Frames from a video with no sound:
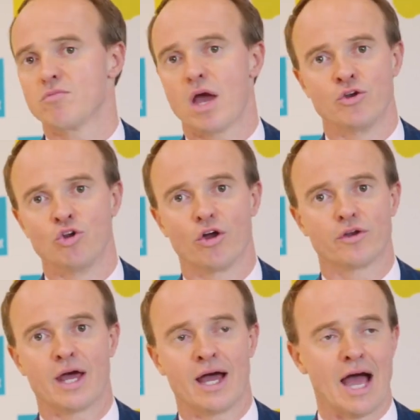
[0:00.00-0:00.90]
not
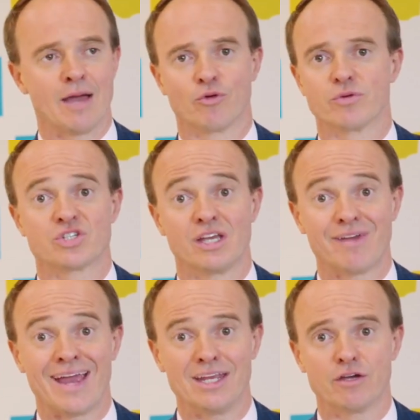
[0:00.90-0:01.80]
able to receive
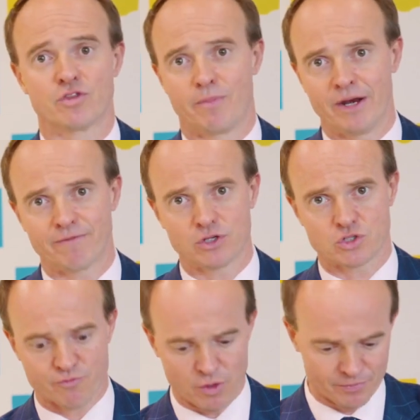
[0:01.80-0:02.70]
any of the benefits
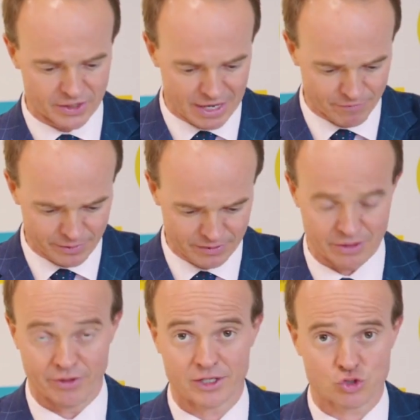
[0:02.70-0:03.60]
from the government.
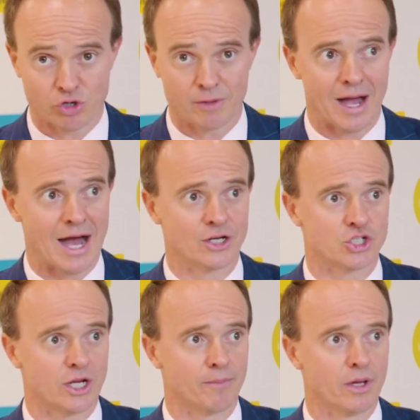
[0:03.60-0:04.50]
They're in extreme
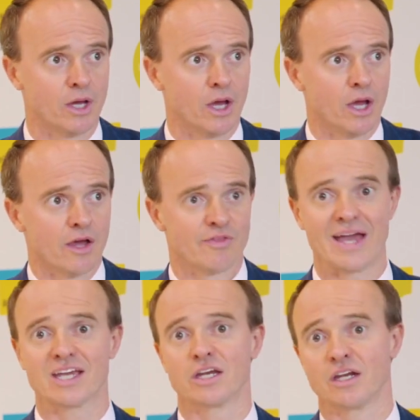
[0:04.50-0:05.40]
hardship.
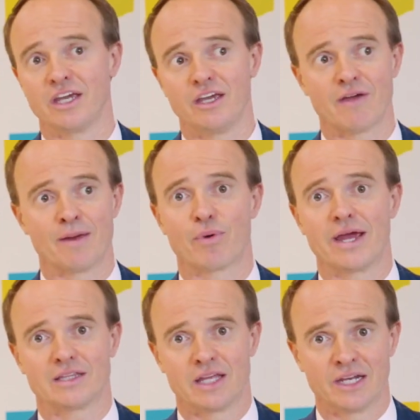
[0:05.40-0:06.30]
They can leave and
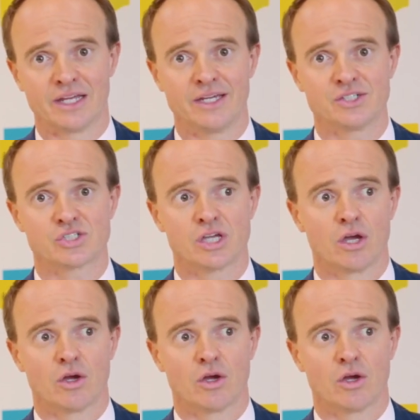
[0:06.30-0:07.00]
break their lease